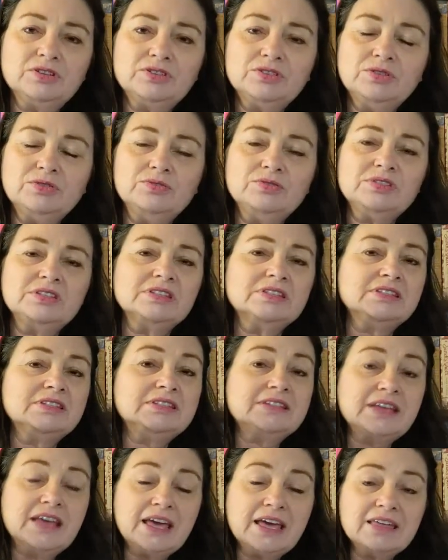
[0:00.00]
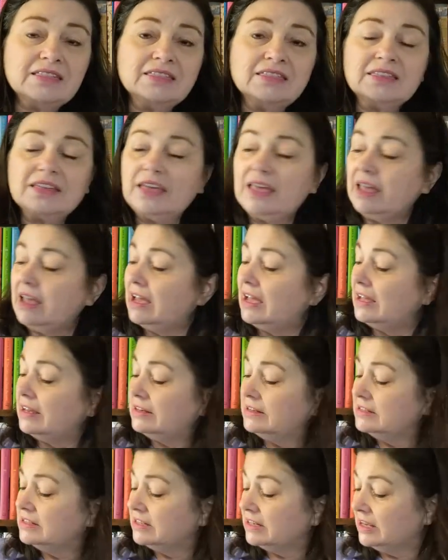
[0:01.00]
Seuss's death,
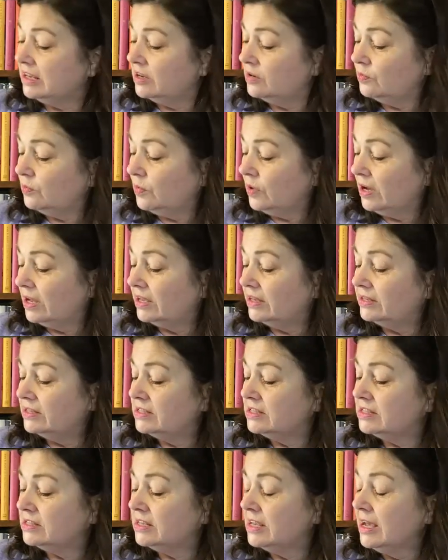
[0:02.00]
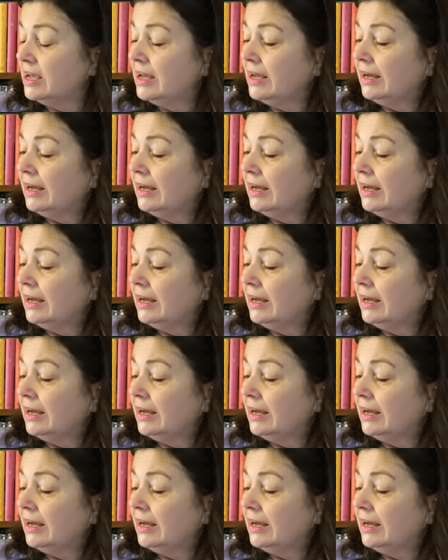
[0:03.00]
and it was